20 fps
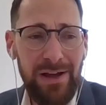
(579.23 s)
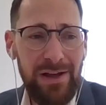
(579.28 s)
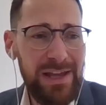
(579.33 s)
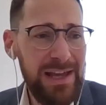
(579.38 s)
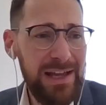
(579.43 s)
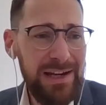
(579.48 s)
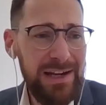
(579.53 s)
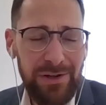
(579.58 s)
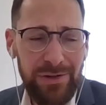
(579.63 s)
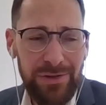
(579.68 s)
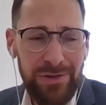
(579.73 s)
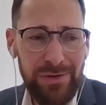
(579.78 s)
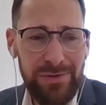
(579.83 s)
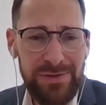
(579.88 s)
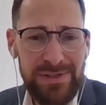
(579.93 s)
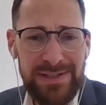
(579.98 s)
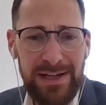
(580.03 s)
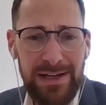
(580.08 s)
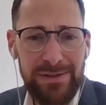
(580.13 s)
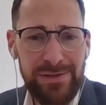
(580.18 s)
any of those
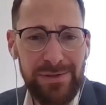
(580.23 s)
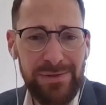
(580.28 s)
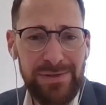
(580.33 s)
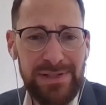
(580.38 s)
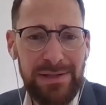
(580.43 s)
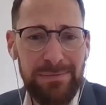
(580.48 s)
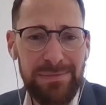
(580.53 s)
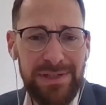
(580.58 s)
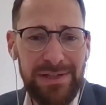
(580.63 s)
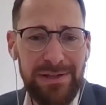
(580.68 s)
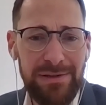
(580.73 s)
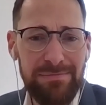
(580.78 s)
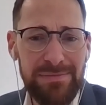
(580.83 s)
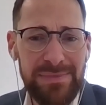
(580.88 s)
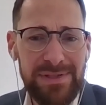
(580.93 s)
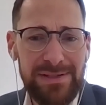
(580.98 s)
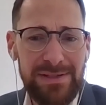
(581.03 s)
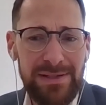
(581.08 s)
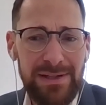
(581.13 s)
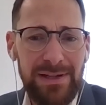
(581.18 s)
signs or
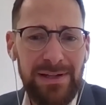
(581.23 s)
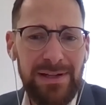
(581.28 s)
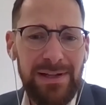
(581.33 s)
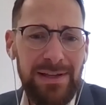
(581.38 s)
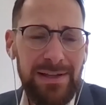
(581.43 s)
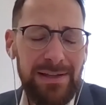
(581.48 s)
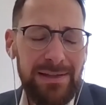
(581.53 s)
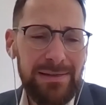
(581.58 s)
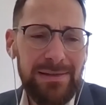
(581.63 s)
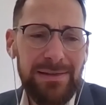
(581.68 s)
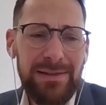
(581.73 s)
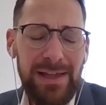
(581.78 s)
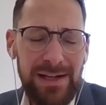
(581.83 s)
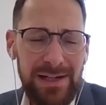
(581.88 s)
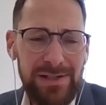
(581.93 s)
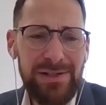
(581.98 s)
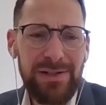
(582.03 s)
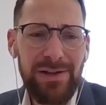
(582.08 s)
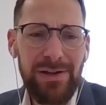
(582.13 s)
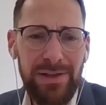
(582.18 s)
symptoms, they
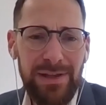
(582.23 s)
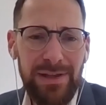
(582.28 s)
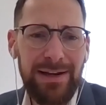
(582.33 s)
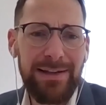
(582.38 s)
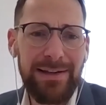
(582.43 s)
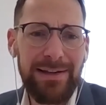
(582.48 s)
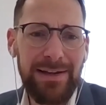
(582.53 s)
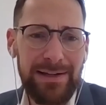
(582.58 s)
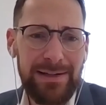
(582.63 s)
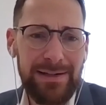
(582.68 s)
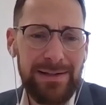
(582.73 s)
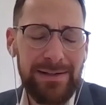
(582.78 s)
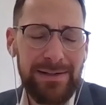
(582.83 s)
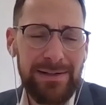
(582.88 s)
need to go to the clinic.